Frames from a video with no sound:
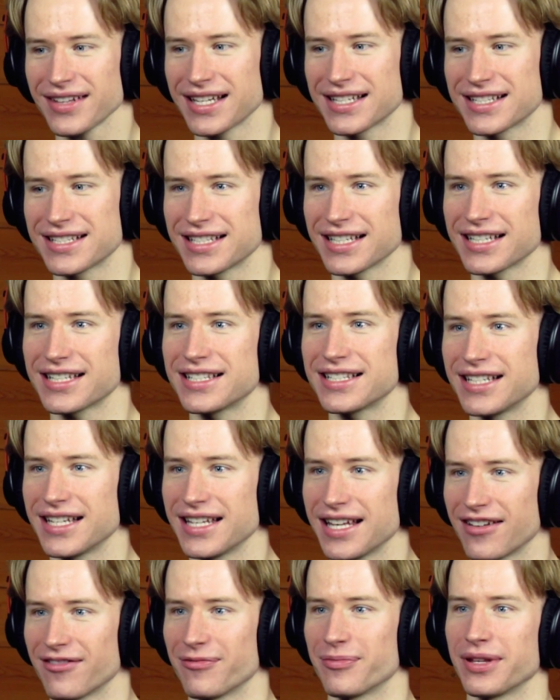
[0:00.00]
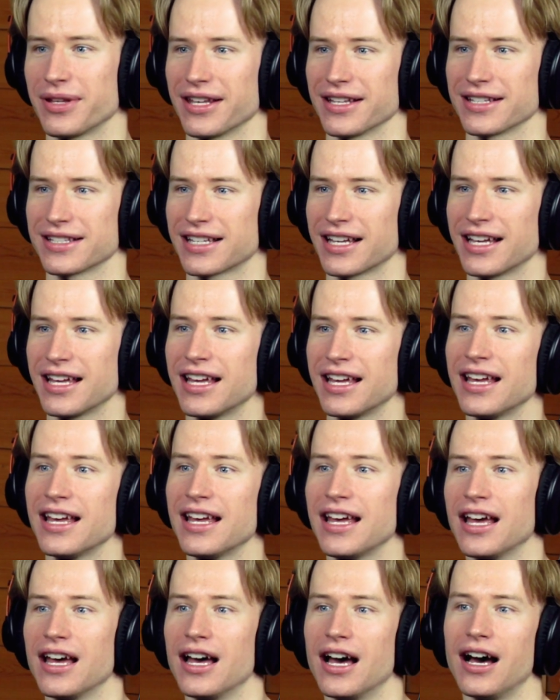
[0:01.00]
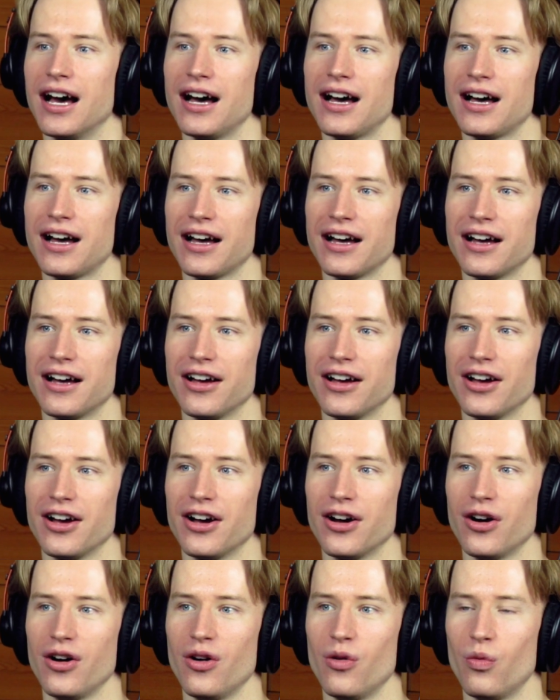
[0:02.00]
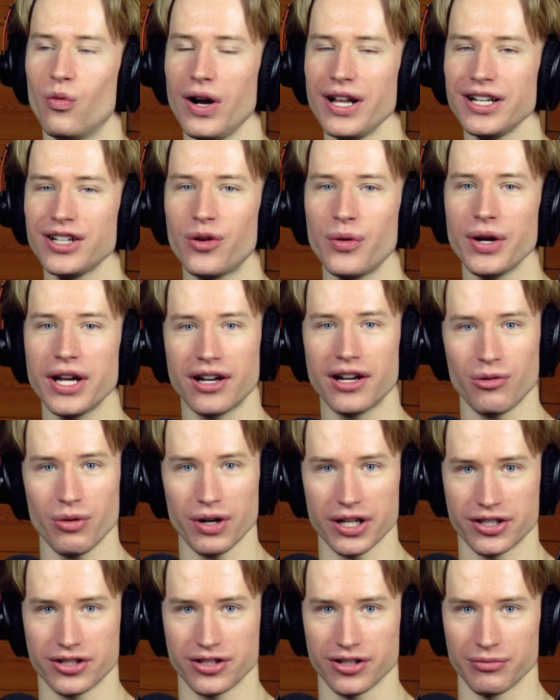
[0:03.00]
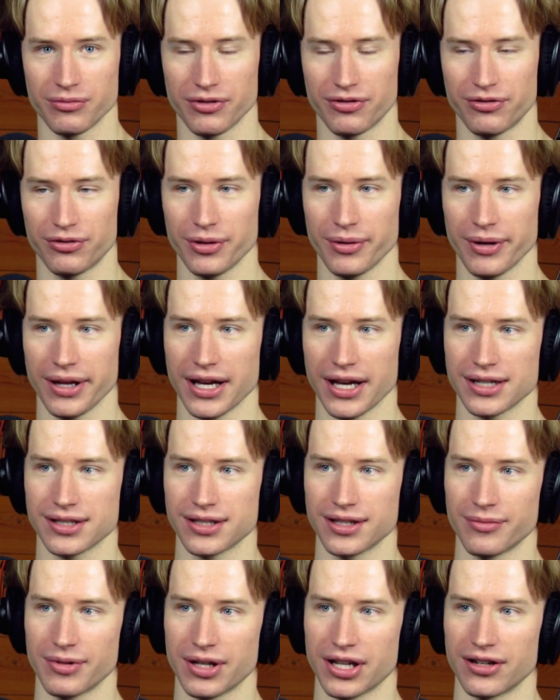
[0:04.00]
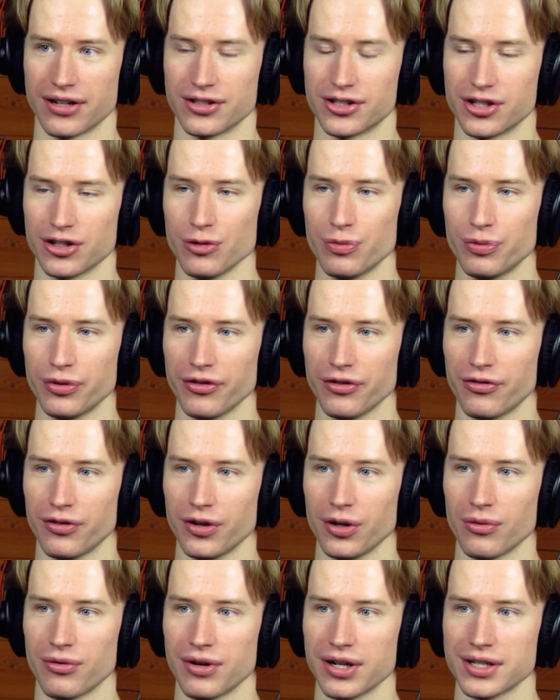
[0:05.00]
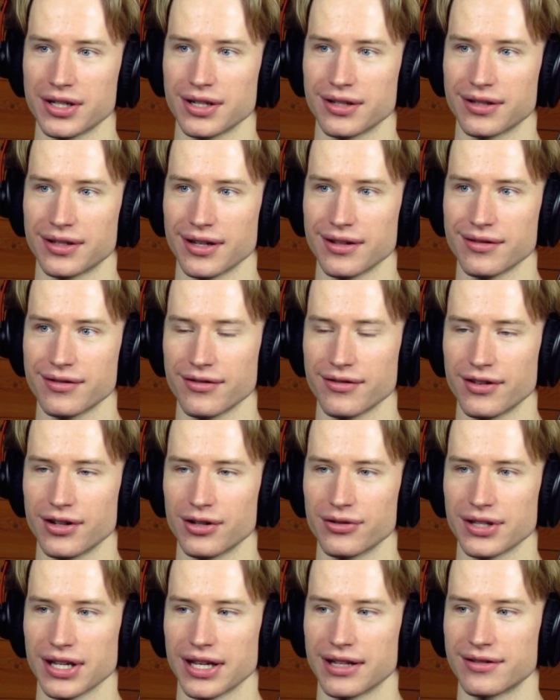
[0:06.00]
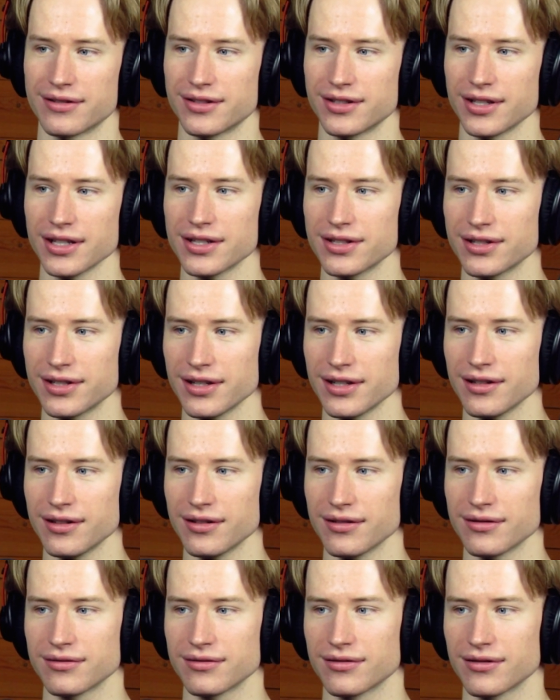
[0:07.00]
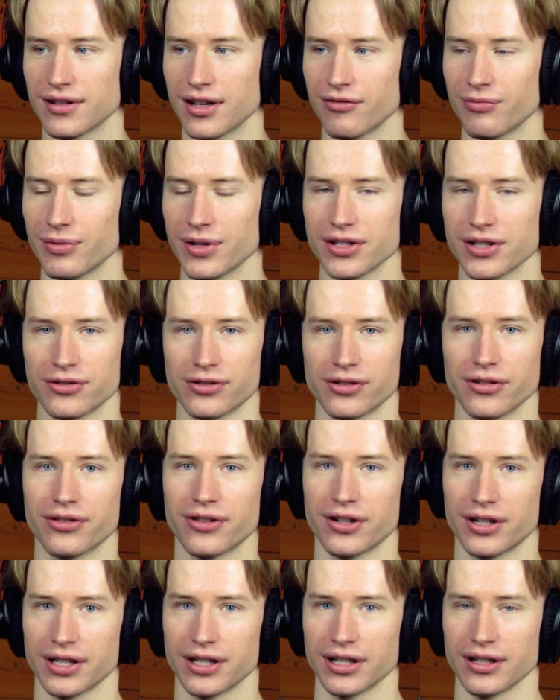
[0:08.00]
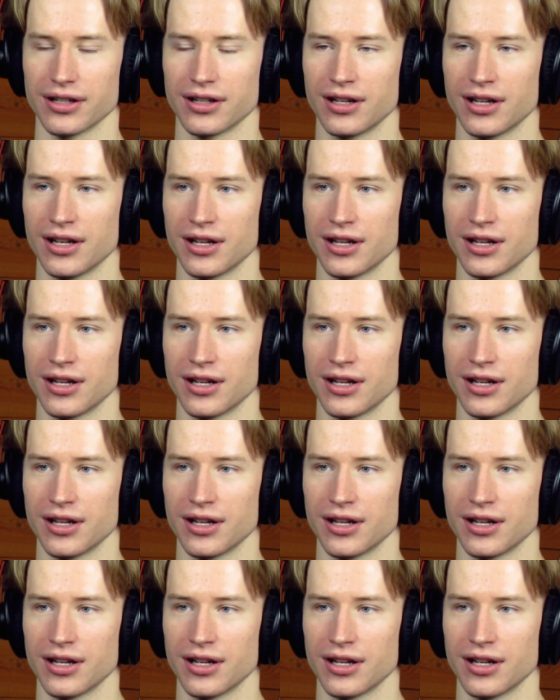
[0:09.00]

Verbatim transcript: 60 FPS. Uh, one quick question before we actually begin. Do you prefer watching dance videos in 60 FPS or 30?